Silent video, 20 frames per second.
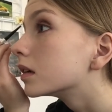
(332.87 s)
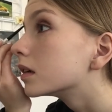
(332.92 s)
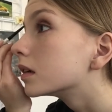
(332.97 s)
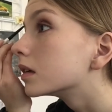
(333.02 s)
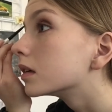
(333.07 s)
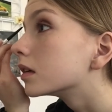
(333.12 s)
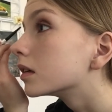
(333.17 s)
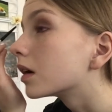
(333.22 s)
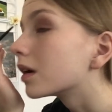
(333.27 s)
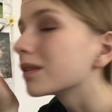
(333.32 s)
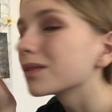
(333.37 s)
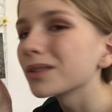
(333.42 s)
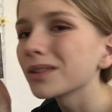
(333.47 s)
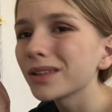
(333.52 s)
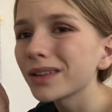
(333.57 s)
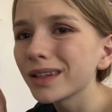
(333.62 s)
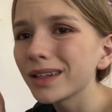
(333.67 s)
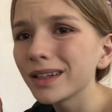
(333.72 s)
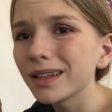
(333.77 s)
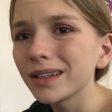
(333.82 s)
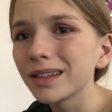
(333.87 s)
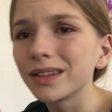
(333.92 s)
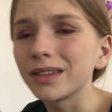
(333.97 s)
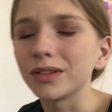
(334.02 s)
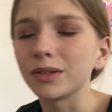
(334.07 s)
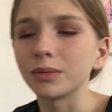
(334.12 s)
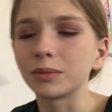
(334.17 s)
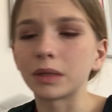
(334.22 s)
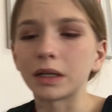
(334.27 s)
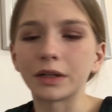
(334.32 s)
not really do
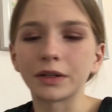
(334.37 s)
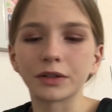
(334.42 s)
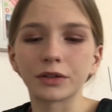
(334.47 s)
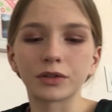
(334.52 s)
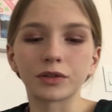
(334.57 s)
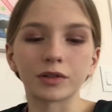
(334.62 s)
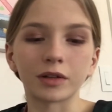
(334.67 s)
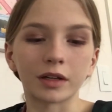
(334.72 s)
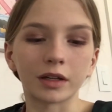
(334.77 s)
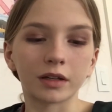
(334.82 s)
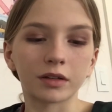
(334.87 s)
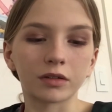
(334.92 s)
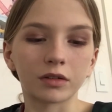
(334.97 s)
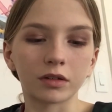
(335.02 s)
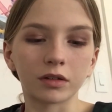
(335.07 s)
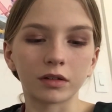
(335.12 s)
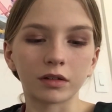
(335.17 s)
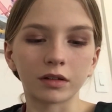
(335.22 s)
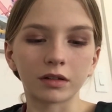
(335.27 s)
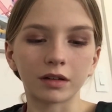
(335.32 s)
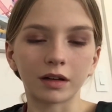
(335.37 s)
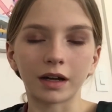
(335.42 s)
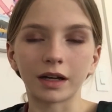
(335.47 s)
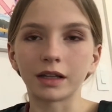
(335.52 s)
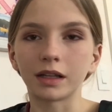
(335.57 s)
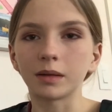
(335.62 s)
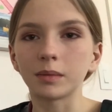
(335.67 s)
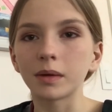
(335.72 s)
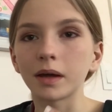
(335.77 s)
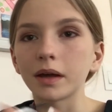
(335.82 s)
much, like just a
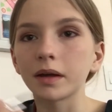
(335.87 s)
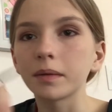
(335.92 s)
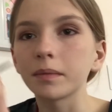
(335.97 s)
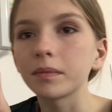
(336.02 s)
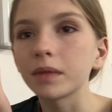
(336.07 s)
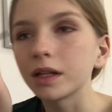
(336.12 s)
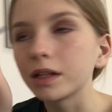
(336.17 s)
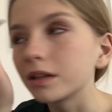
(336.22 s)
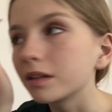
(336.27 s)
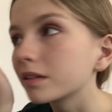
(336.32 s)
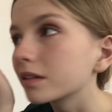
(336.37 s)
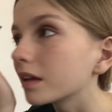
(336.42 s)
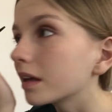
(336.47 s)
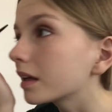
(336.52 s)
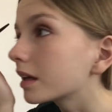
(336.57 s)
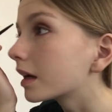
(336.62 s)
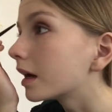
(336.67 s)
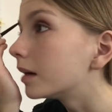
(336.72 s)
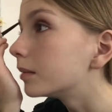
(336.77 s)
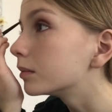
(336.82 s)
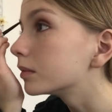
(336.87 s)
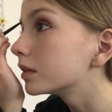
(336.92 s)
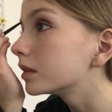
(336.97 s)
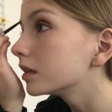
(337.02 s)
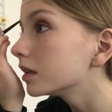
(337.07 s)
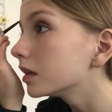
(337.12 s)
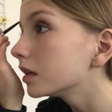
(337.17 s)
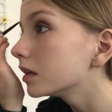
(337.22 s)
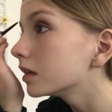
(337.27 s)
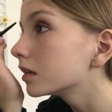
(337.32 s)
tiny bit, and it's like
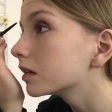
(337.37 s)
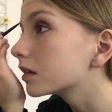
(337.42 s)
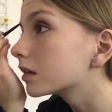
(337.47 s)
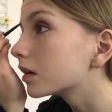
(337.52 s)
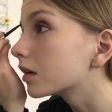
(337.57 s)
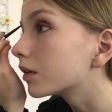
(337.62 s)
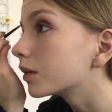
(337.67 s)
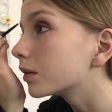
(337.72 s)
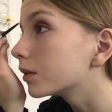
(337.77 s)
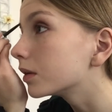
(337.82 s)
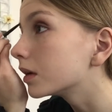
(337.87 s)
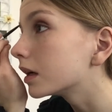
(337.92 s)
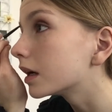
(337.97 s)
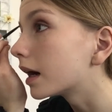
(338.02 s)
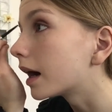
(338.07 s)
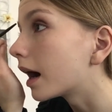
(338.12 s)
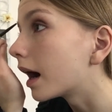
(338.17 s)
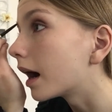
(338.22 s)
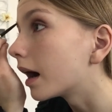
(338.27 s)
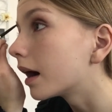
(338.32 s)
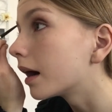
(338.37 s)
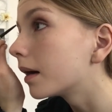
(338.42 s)
empty, so yeah.